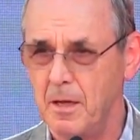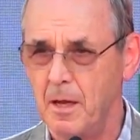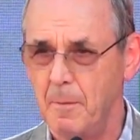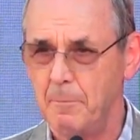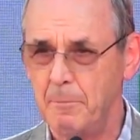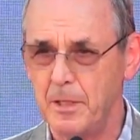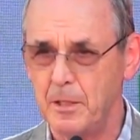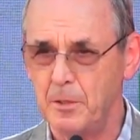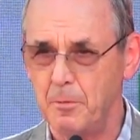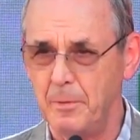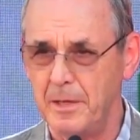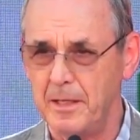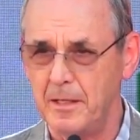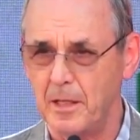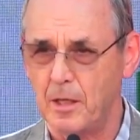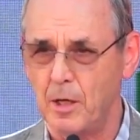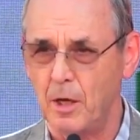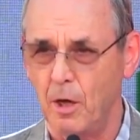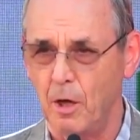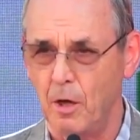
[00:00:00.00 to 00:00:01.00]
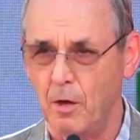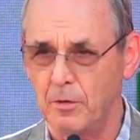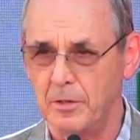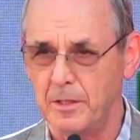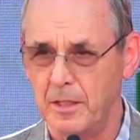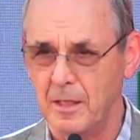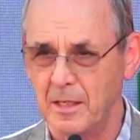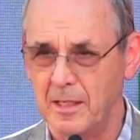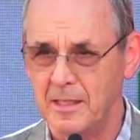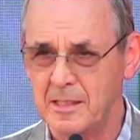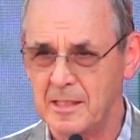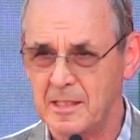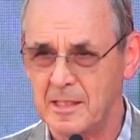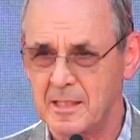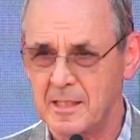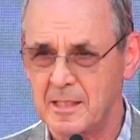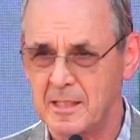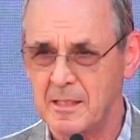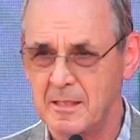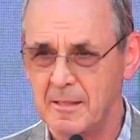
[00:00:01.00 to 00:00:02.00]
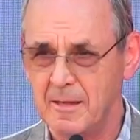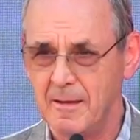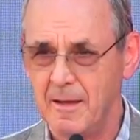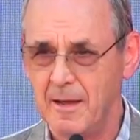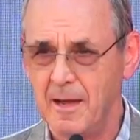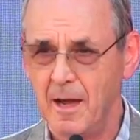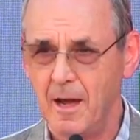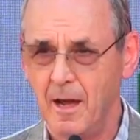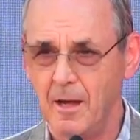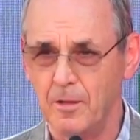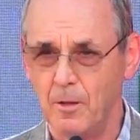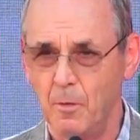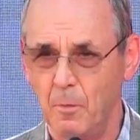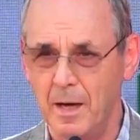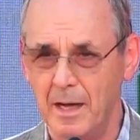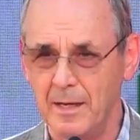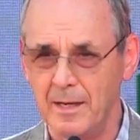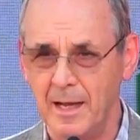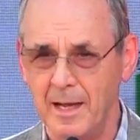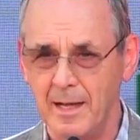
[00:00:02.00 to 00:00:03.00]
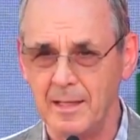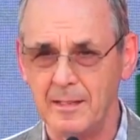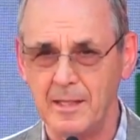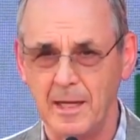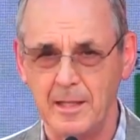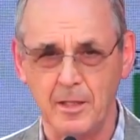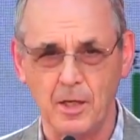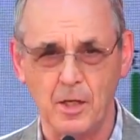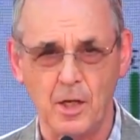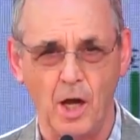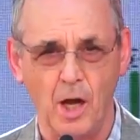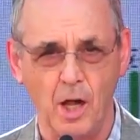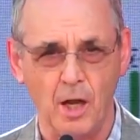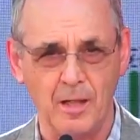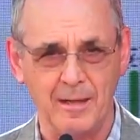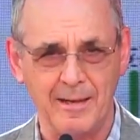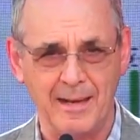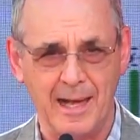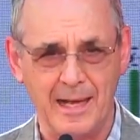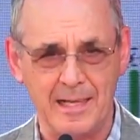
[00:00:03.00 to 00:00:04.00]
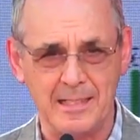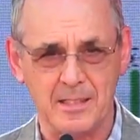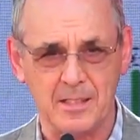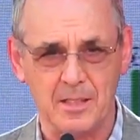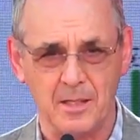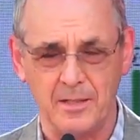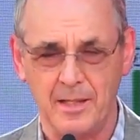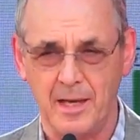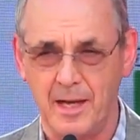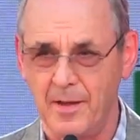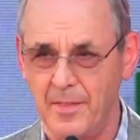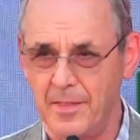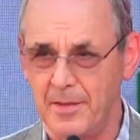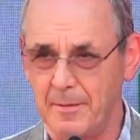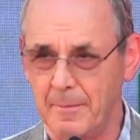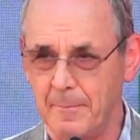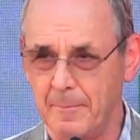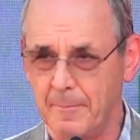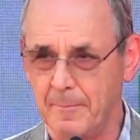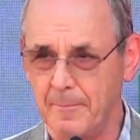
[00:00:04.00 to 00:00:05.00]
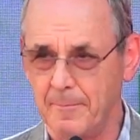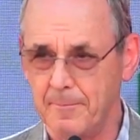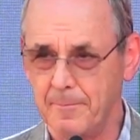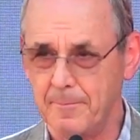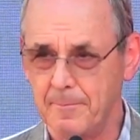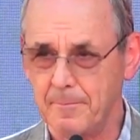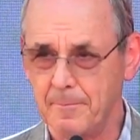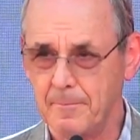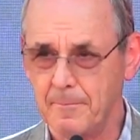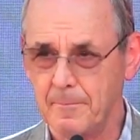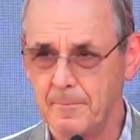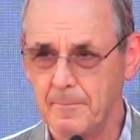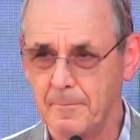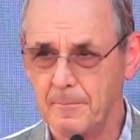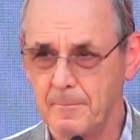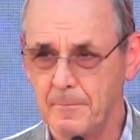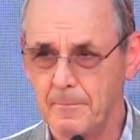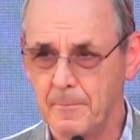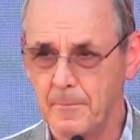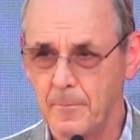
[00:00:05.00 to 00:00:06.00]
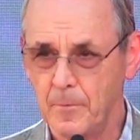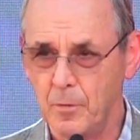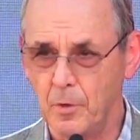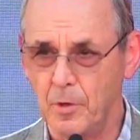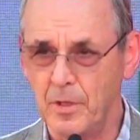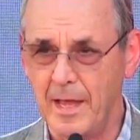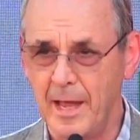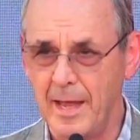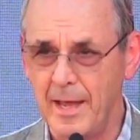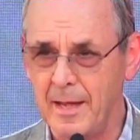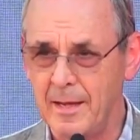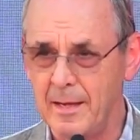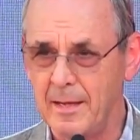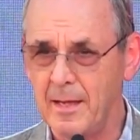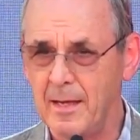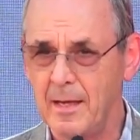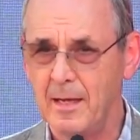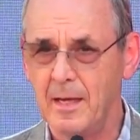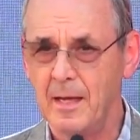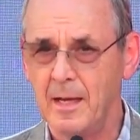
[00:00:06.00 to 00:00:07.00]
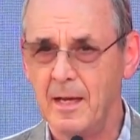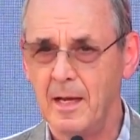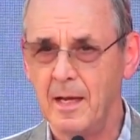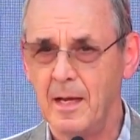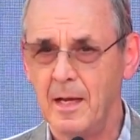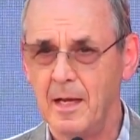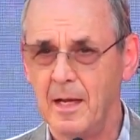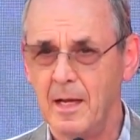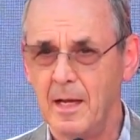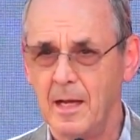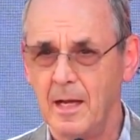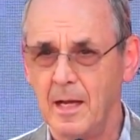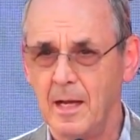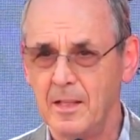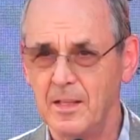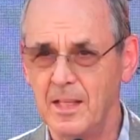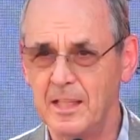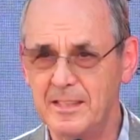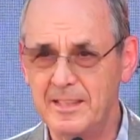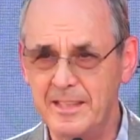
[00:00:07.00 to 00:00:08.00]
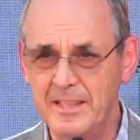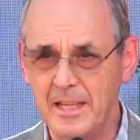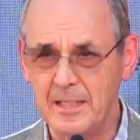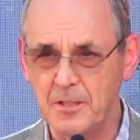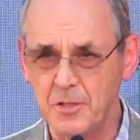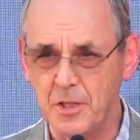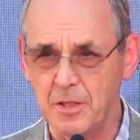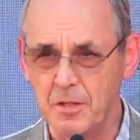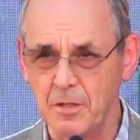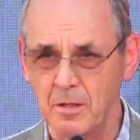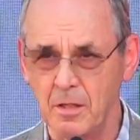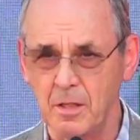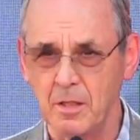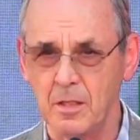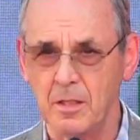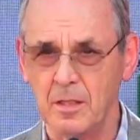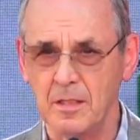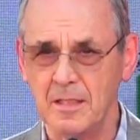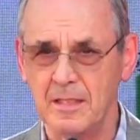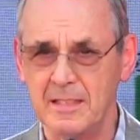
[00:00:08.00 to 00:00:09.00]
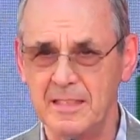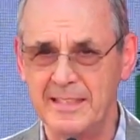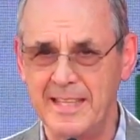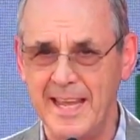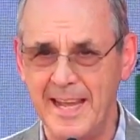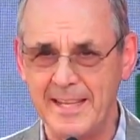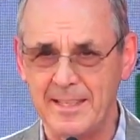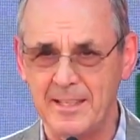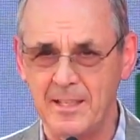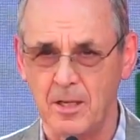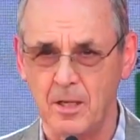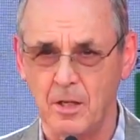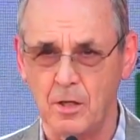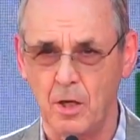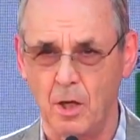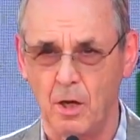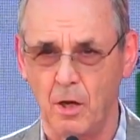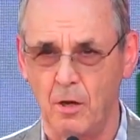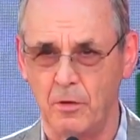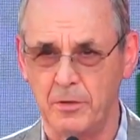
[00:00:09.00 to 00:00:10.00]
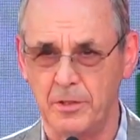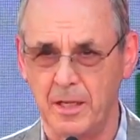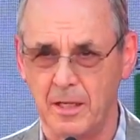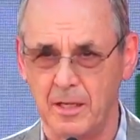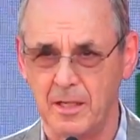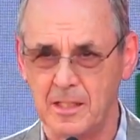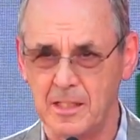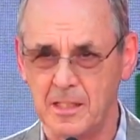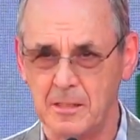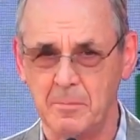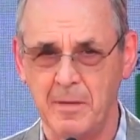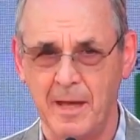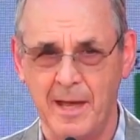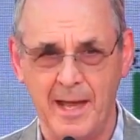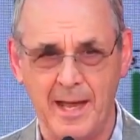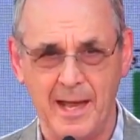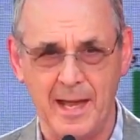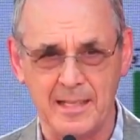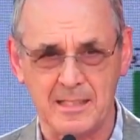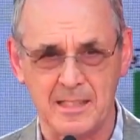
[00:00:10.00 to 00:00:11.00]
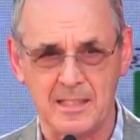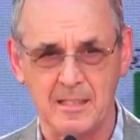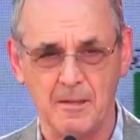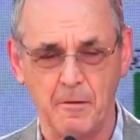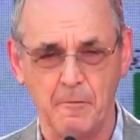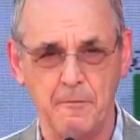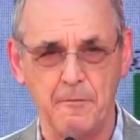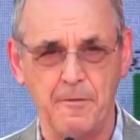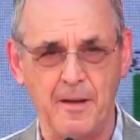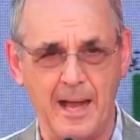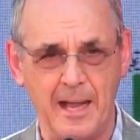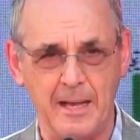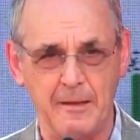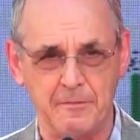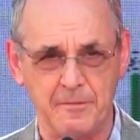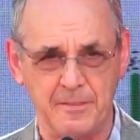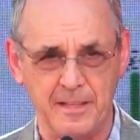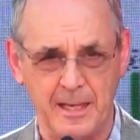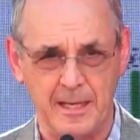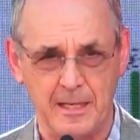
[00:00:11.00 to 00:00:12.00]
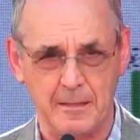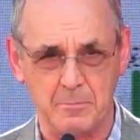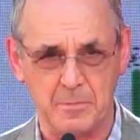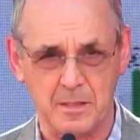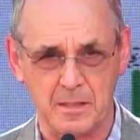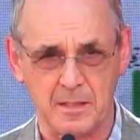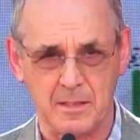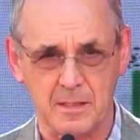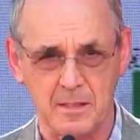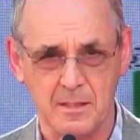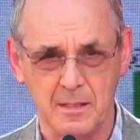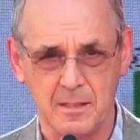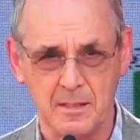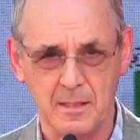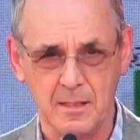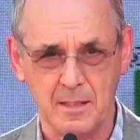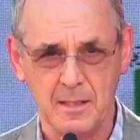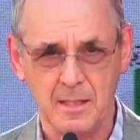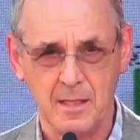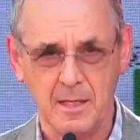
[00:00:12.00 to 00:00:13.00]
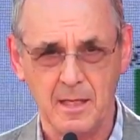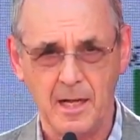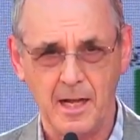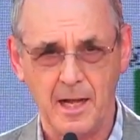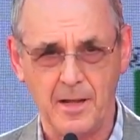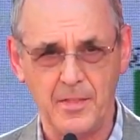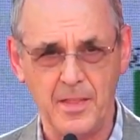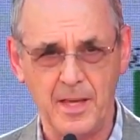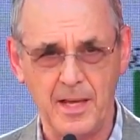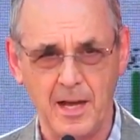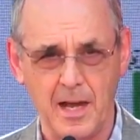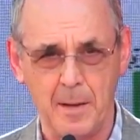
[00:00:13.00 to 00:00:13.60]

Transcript: between the colonialists on the one hand and the colonized on the other. Today, the digital data colonialism has 5 names, and they are